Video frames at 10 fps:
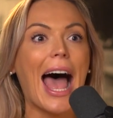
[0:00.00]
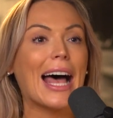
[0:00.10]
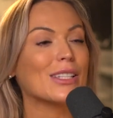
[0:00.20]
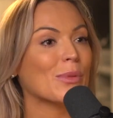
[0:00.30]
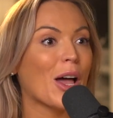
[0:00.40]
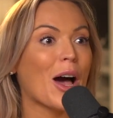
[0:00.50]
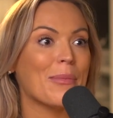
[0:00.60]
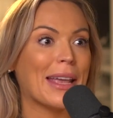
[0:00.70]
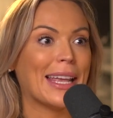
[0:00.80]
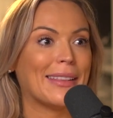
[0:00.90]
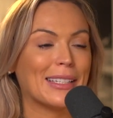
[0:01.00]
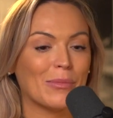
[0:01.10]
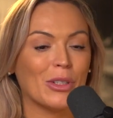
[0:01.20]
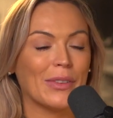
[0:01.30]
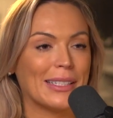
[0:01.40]
as we are making this
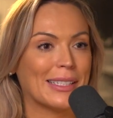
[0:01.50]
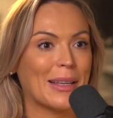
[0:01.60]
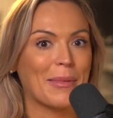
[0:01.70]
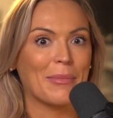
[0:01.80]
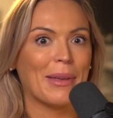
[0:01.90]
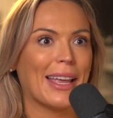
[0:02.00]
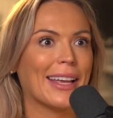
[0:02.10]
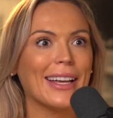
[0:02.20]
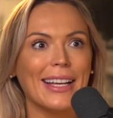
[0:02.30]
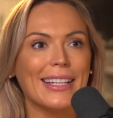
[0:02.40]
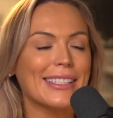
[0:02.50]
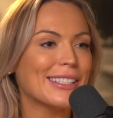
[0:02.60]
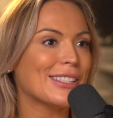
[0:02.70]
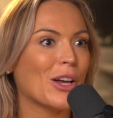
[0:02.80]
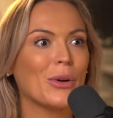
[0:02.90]
move into something being
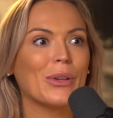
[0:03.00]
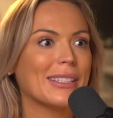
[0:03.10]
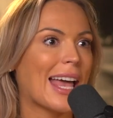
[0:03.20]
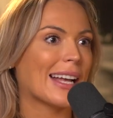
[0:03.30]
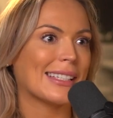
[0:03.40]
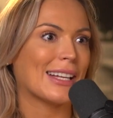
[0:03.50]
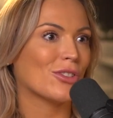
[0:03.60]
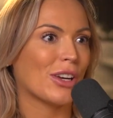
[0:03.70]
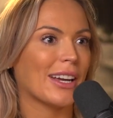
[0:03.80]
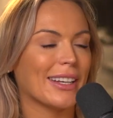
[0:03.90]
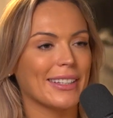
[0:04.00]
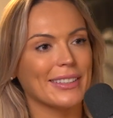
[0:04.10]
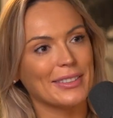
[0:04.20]
so tech centric?